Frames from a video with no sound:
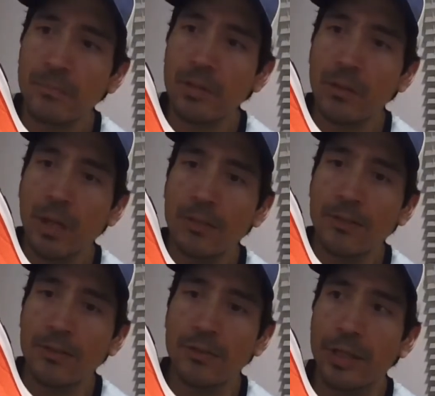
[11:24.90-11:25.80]
Lots
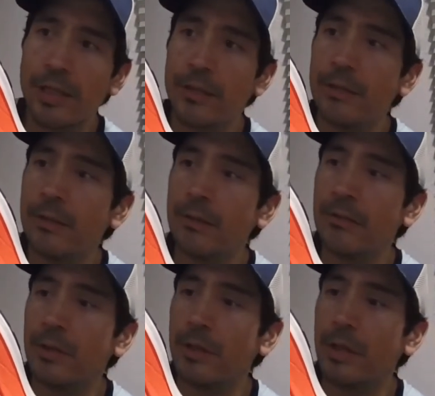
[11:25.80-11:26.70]
of tread
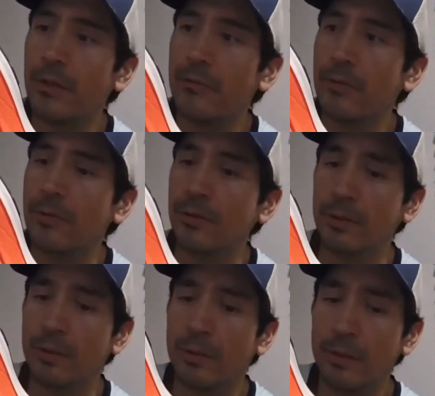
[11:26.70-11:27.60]
to go for
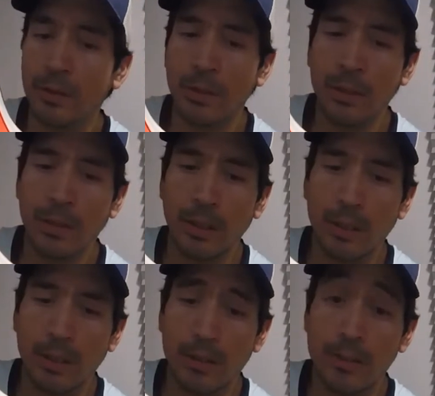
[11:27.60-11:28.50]
sure.
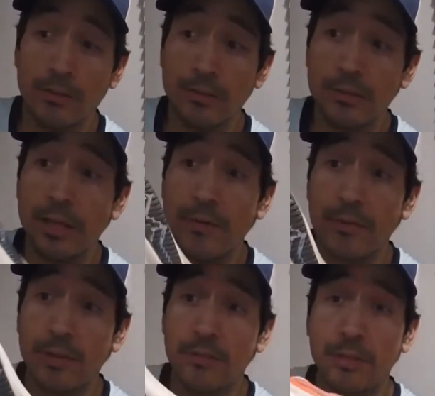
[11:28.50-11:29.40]
This is
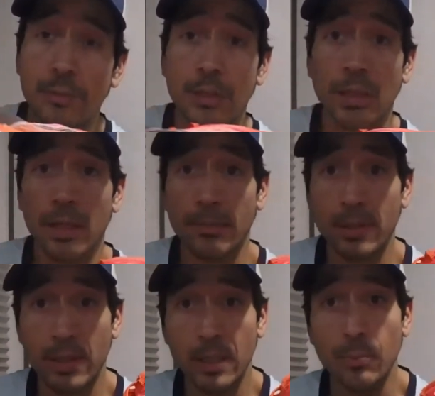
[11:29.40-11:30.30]
definitely something that I'm going
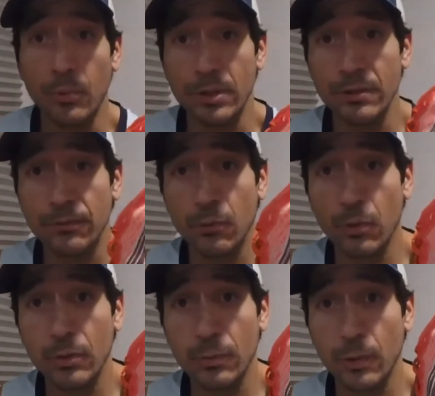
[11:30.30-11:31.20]
to keep reaching
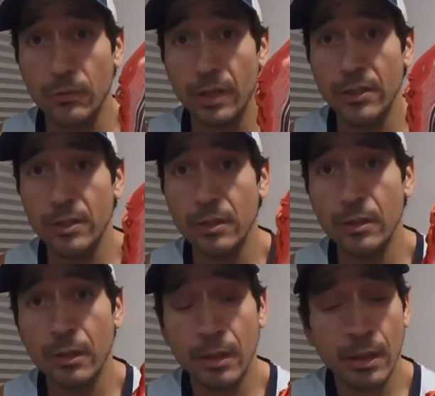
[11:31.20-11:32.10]
for in the rotation
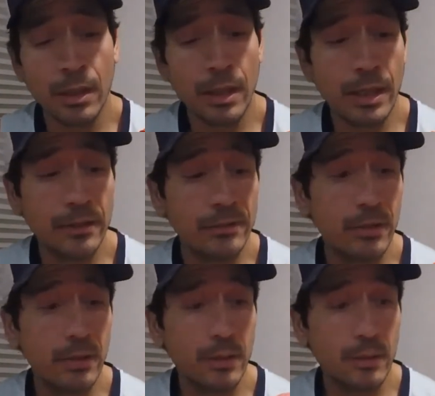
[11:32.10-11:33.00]
as
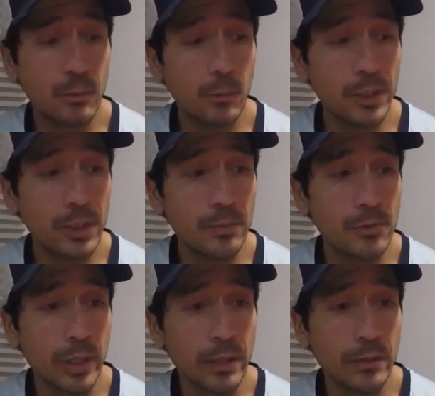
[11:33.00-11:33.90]
we keep
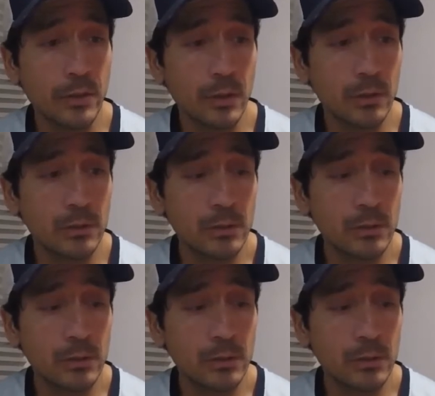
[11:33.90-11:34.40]
training, y'all.